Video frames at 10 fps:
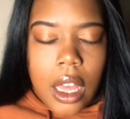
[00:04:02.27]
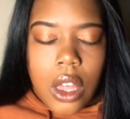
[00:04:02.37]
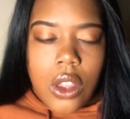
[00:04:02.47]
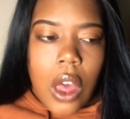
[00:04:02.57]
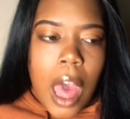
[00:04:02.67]

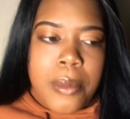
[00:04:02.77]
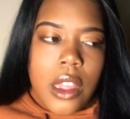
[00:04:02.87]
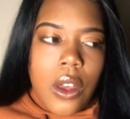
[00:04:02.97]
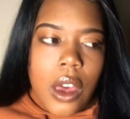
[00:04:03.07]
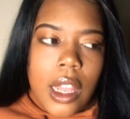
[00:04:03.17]
So I'm
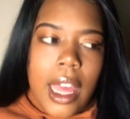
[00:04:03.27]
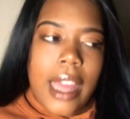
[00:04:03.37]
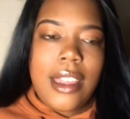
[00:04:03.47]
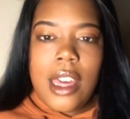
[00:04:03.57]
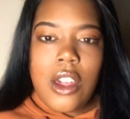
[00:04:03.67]
still gonna like
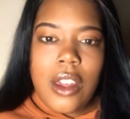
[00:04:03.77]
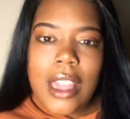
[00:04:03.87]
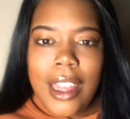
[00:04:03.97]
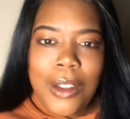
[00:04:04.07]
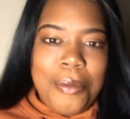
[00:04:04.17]
touch on you, like,
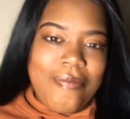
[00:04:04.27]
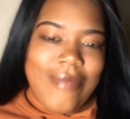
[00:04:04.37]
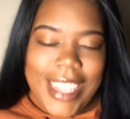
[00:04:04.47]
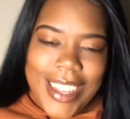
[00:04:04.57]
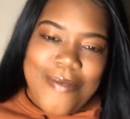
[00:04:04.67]
you
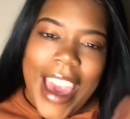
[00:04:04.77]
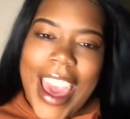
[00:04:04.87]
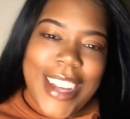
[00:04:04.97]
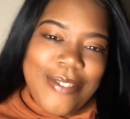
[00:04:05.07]
mine.